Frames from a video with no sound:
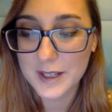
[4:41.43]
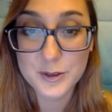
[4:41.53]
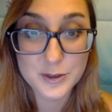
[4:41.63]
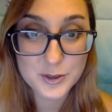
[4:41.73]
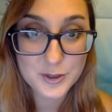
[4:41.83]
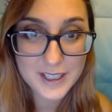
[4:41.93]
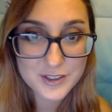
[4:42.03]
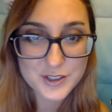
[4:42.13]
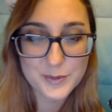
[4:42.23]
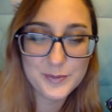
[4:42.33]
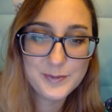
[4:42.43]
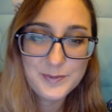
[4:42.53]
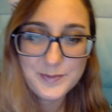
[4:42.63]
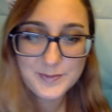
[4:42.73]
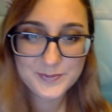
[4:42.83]
Stretch.
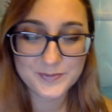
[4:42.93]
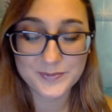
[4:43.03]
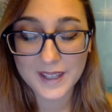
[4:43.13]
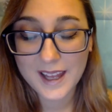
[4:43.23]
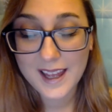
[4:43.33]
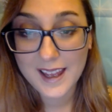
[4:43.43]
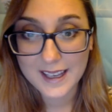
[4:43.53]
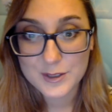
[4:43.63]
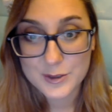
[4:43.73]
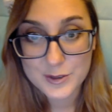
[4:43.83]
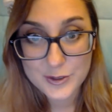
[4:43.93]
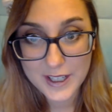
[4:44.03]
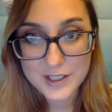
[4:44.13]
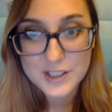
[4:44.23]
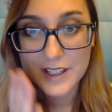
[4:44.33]
Andrew
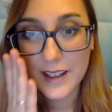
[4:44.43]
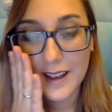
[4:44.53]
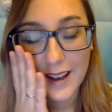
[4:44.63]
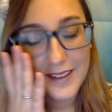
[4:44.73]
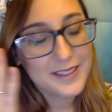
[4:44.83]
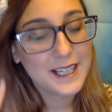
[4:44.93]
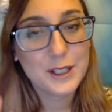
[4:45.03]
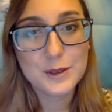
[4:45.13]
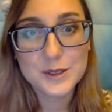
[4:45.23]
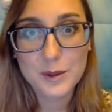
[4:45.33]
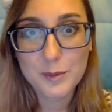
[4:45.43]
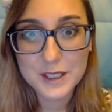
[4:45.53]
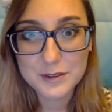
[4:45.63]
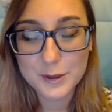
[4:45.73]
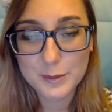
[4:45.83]
Stretch, thank you so much
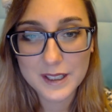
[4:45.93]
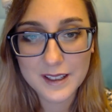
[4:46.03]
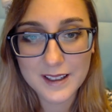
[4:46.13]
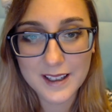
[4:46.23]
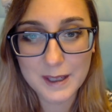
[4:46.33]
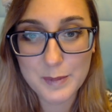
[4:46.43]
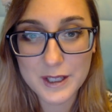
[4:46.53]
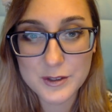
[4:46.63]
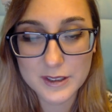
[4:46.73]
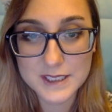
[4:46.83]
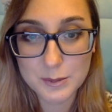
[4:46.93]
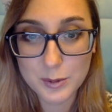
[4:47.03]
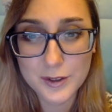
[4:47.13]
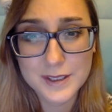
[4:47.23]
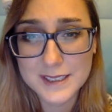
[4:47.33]
for being a Patreon
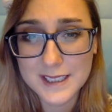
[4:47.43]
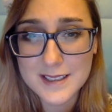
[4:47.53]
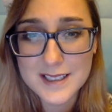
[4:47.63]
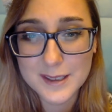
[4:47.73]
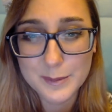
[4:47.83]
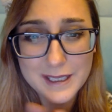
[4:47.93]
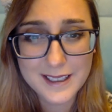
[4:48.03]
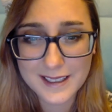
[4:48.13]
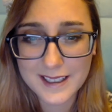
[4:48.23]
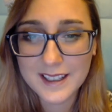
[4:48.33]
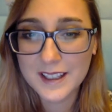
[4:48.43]
supporter since the beginning.